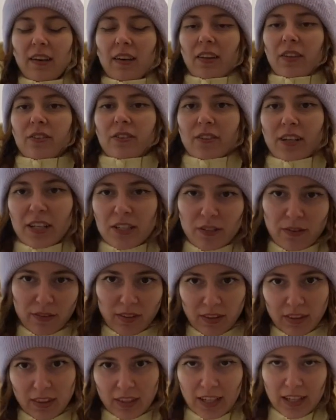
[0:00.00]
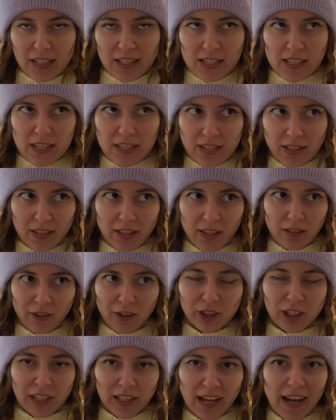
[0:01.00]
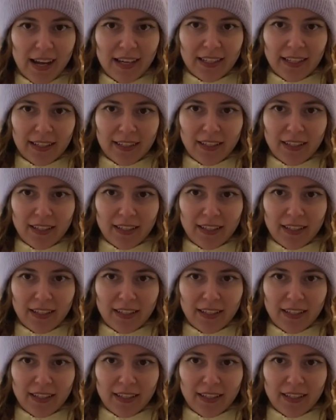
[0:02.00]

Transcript: the rest of the things online, I